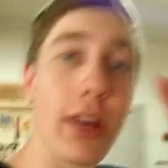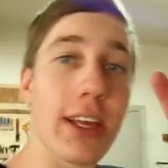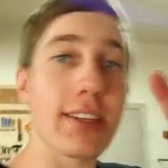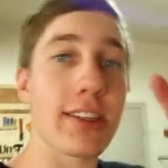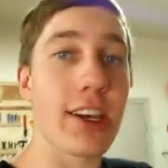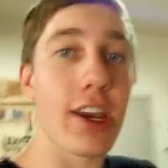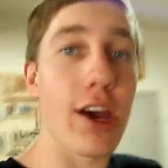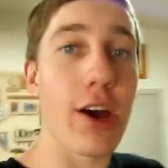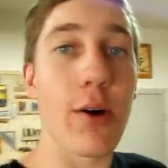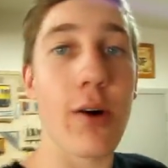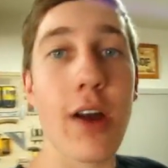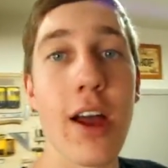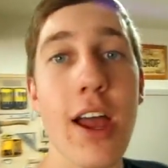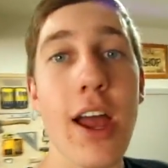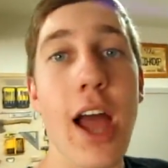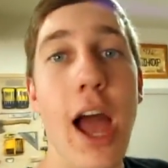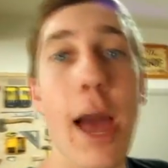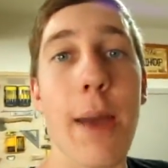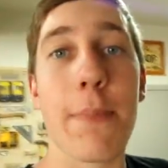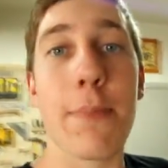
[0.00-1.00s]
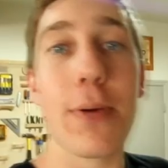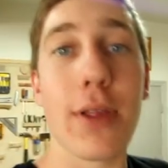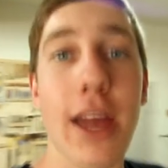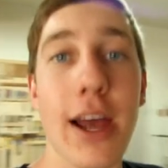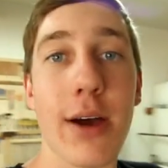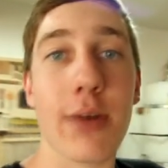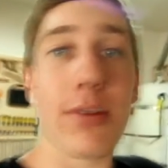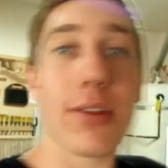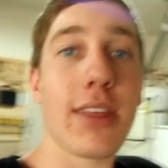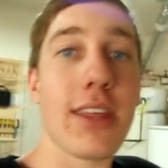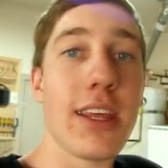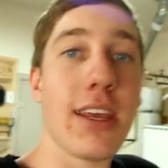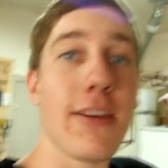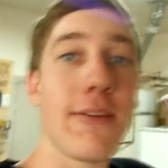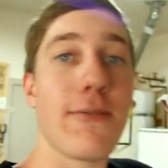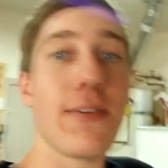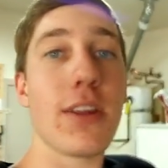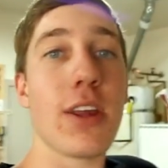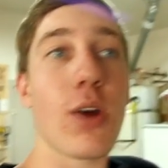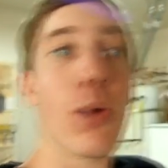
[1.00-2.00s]
days ago I put out the
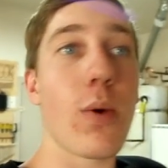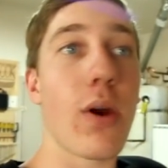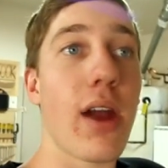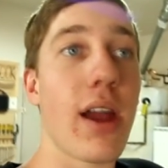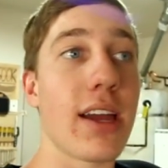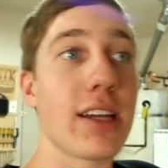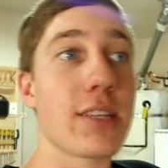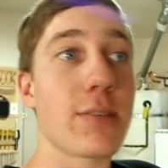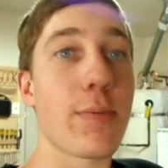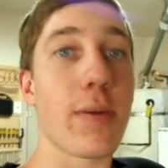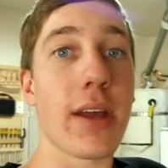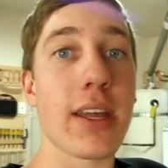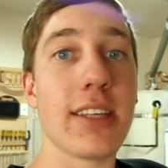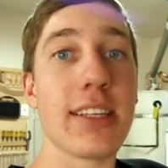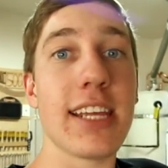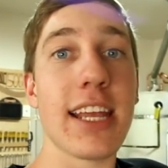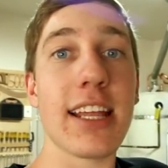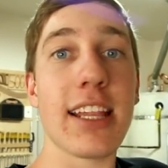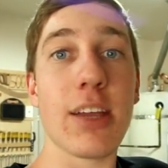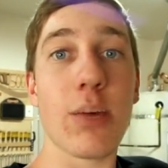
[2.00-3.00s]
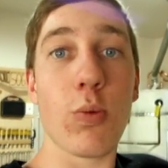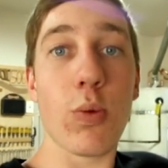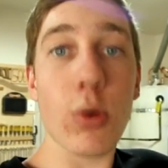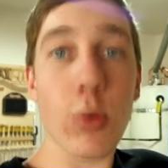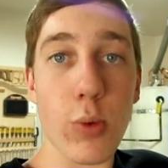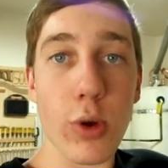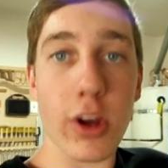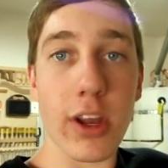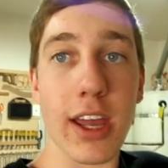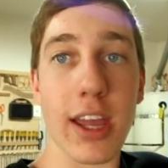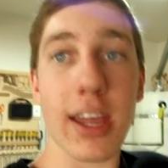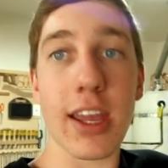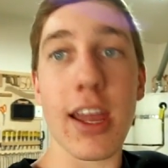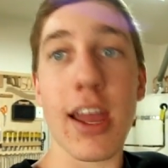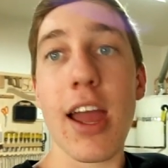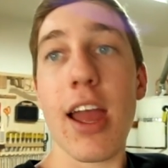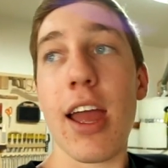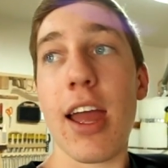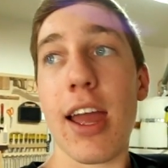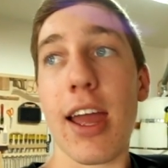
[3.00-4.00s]
video where I explained daily
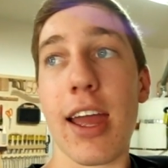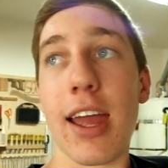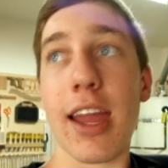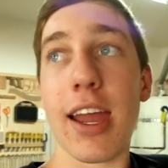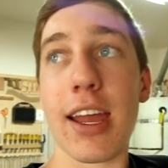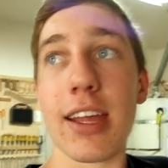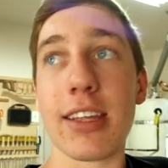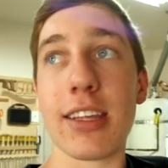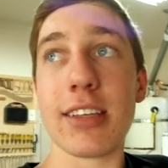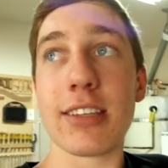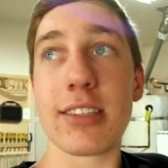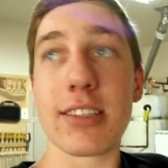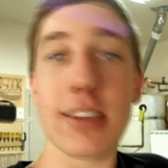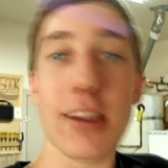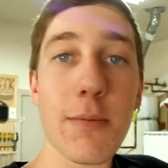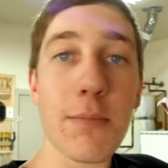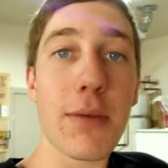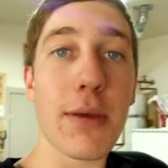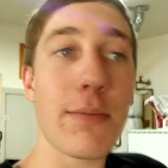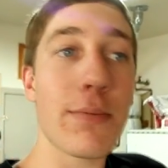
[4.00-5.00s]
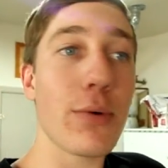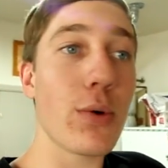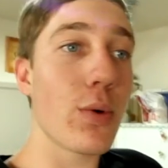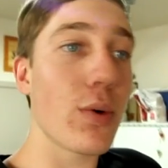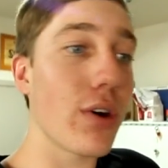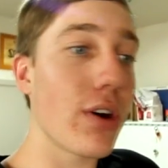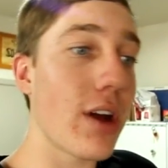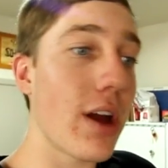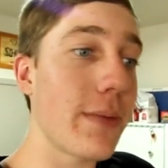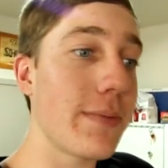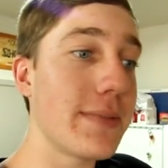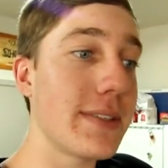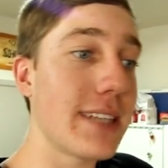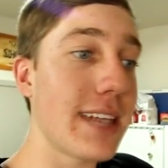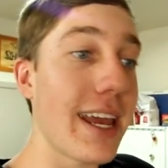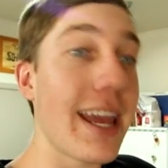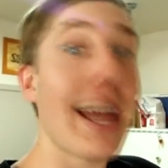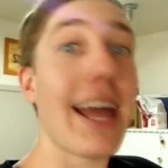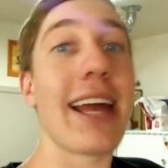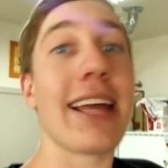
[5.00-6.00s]
woodworking, and some people were
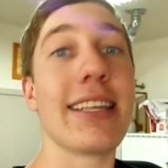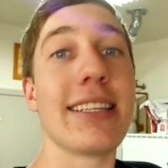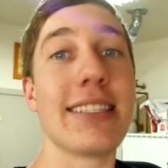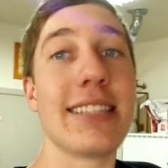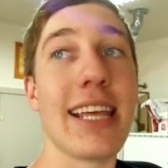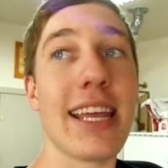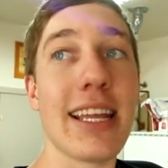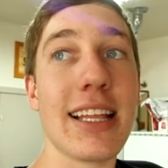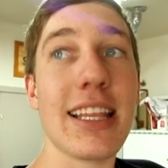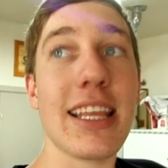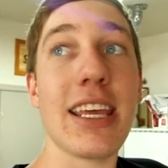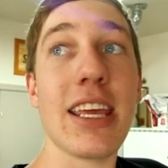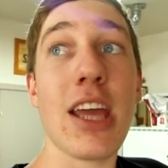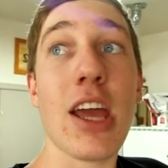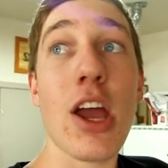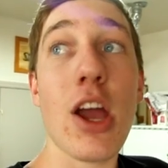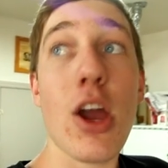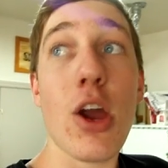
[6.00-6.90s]
upset at daily